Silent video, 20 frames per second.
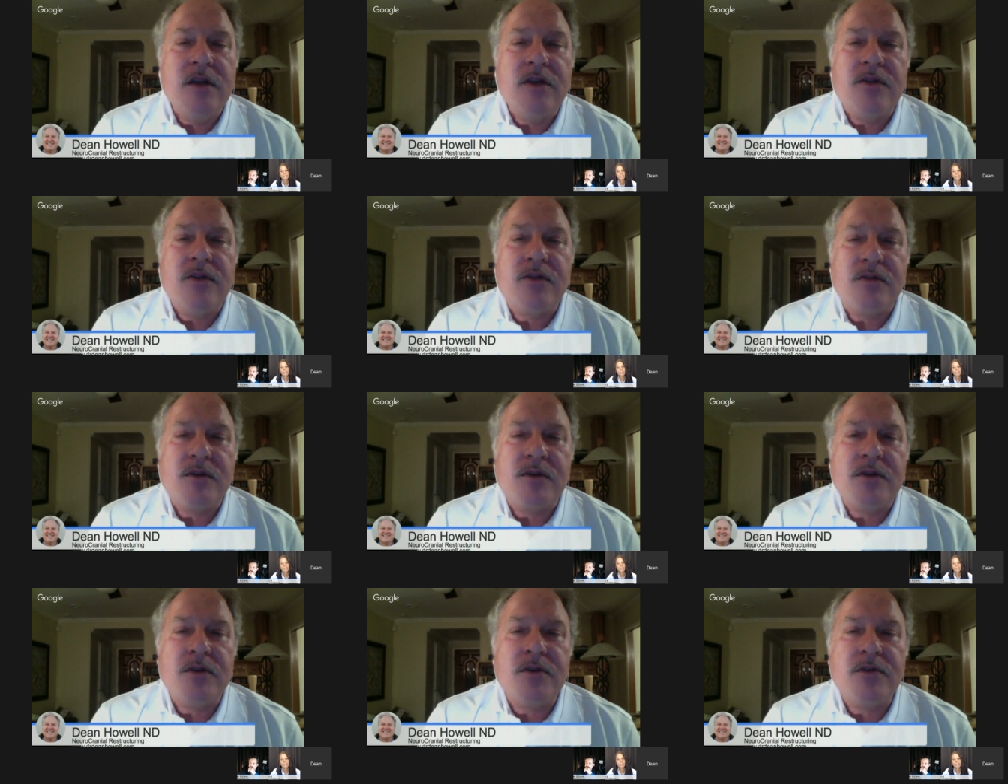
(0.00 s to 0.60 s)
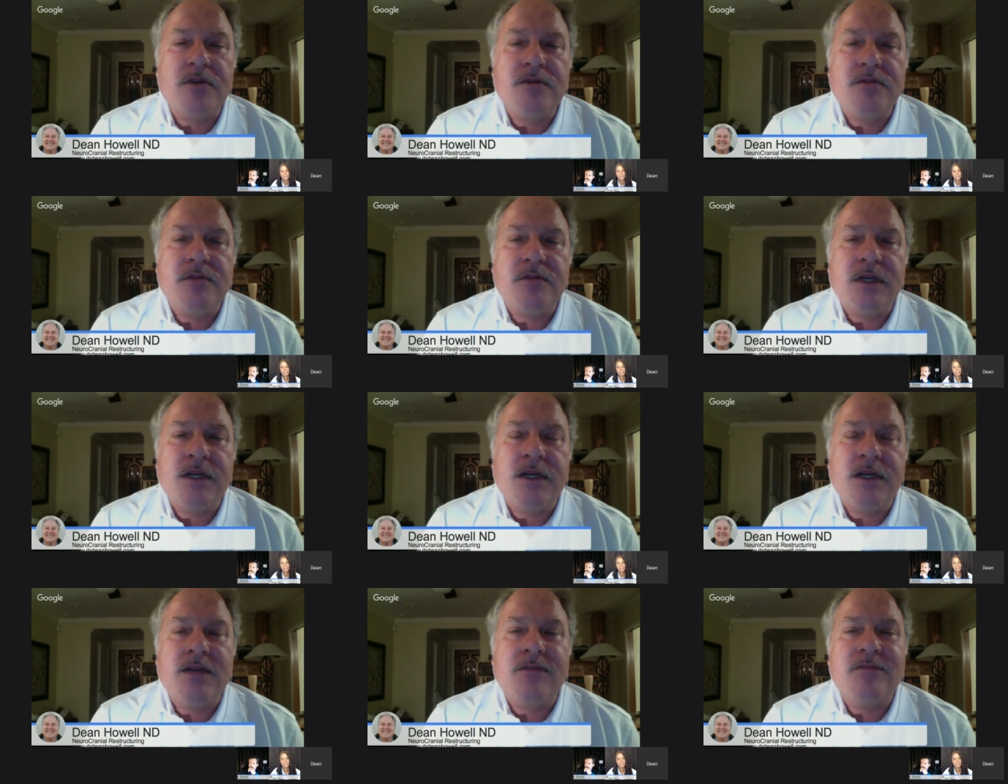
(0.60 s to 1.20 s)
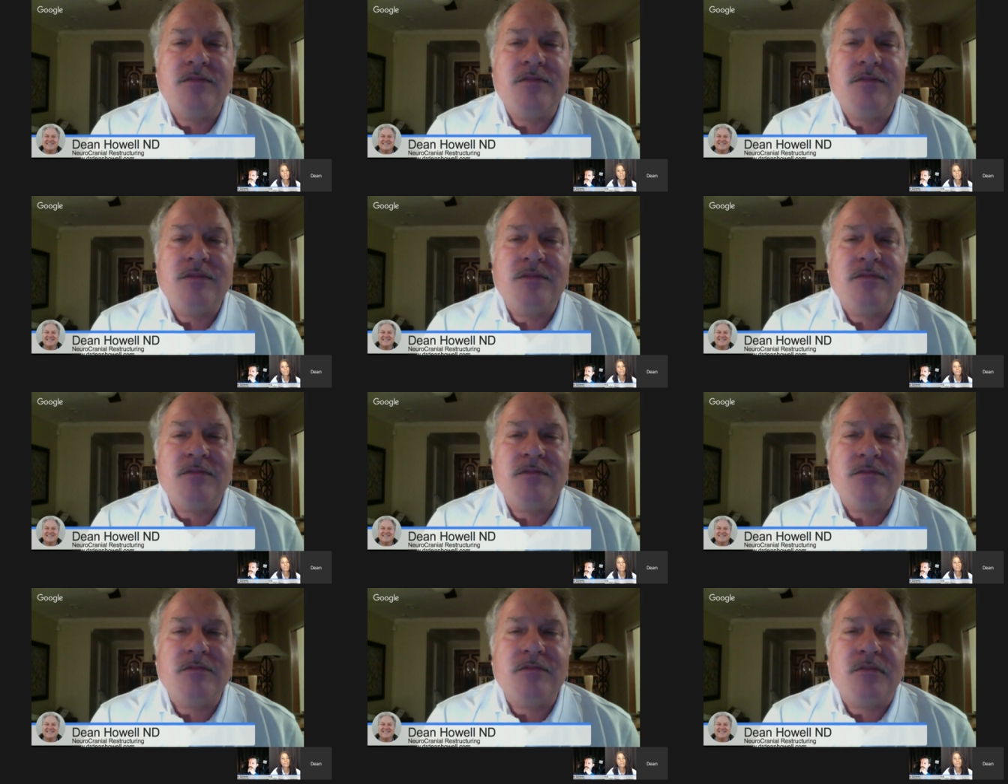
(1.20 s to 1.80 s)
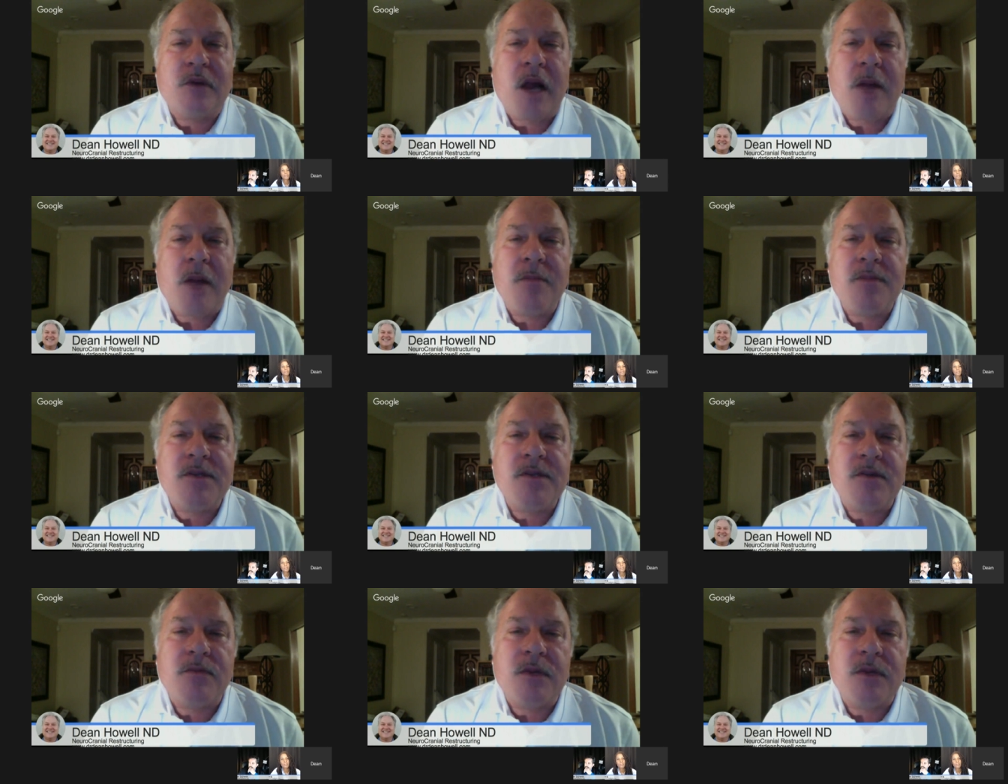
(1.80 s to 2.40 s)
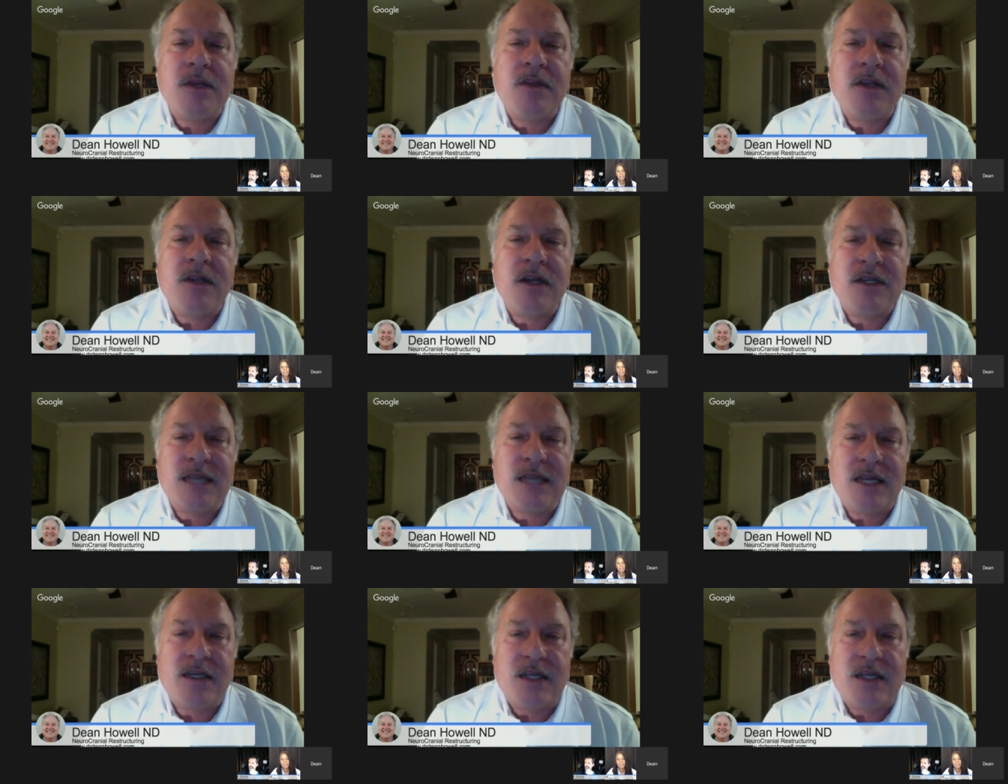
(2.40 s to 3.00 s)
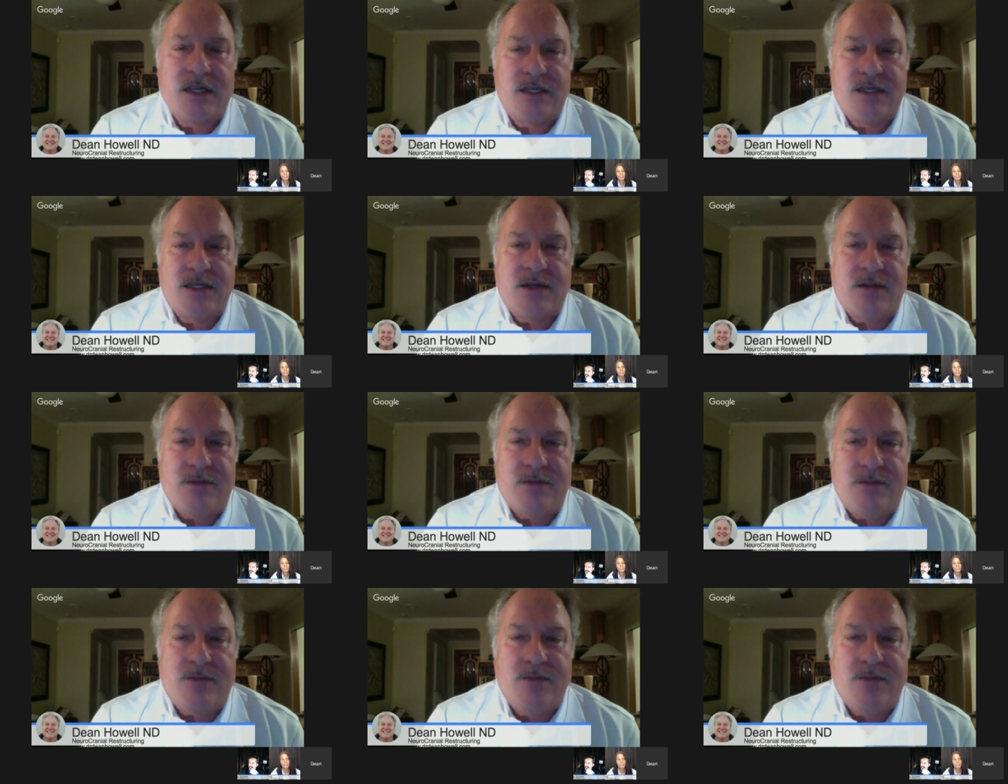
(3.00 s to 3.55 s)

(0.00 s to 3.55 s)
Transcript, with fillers: through uh, problems with their dentist.